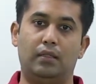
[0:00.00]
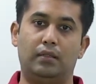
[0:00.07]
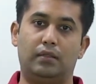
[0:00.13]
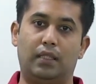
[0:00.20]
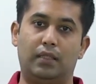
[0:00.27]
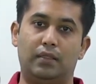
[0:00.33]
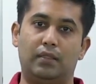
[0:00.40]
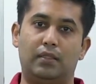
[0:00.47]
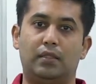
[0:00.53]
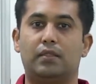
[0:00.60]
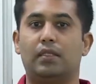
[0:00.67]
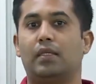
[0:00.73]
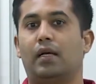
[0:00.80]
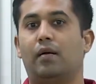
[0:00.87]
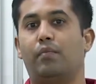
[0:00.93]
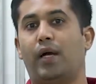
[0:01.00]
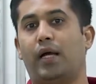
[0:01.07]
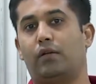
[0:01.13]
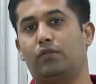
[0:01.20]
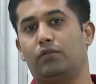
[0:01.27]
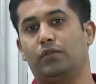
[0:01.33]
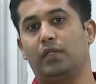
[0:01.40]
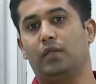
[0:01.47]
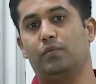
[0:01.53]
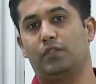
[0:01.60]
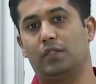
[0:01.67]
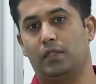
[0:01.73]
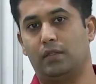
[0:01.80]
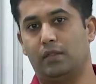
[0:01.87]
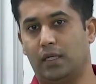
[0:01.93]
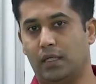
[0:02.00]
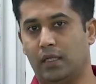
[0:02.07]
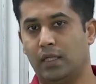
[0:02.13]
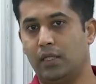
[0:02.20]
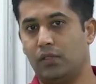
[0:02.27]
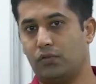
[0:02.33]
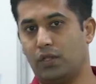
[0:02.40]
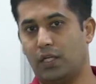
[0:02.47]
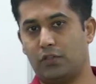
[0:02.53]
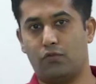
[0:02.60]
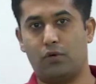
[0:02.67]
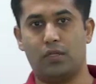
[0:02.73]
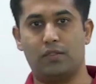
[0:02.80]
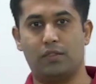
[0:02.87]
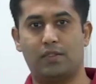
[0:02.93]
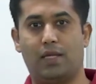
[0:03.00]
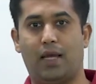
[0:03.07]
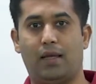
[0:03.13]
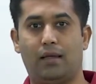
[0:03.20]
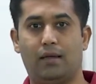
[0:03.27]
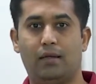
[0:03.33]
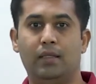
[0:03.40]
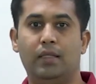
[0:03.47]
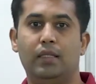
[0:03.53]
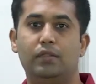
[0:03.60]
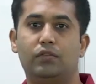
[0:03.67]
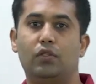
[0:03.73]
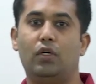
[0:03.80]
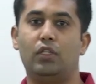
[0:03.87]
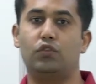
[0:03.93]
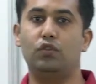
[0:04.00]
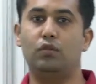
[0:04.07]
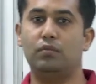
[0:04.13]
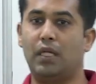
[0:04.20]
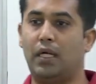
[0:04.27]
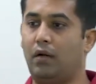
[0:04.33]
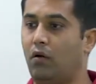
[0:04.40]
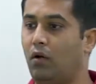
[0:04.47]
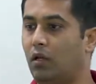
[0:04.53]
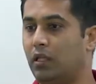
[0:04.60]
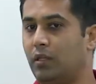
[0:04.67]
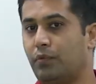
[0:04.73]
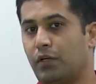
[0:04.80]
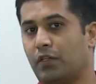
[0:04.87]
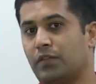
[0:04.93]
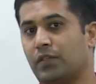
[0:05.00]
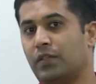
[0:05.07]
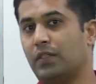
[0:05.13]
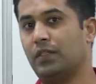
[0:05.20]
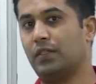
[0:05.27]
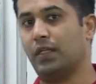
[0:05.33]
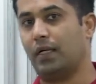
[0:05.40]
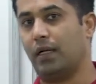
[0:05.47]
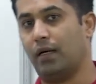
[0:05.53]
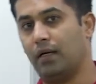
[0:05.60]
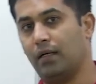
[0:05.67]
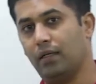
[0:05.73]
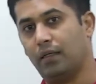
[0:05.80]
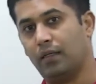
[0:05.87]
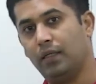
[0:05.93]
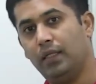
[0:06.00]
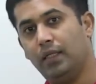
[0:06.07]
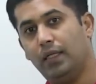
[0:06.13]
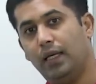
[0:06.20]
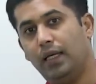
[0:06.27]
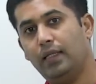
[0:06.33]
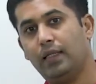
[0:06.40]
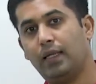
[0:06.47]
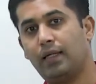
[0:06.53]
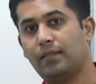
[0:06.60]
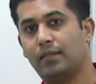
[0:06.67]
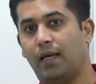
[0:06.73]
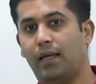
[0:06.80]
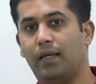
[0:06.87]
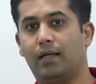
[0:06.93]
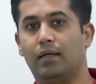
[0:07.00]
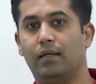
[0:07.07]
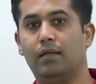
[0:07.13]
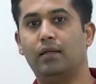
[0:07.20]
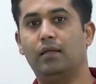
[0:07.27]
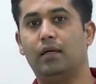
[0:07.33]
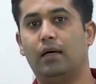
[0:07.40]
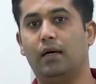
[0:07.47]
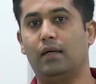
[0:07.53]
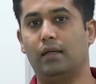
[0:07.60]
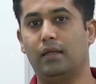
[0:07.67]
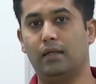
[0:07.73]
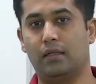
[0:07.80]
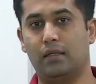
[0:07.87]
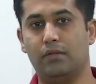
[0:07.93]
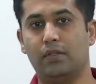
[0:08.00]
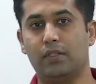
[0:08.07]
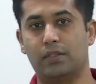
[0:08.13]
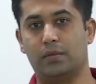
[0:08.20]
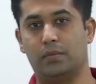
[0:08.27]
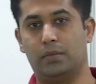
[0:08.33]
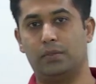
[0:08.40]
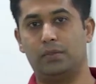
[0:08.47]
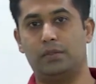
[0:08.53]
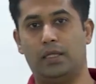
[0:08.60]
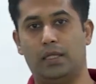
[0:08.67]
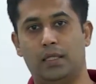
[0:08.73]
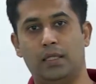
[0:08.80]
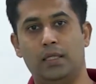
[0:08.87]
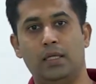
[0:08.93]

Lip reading: transitions and come back to the same state, right? So that's what is a cycle. So assume that all the processes that occur in that cycle are irreversible, right?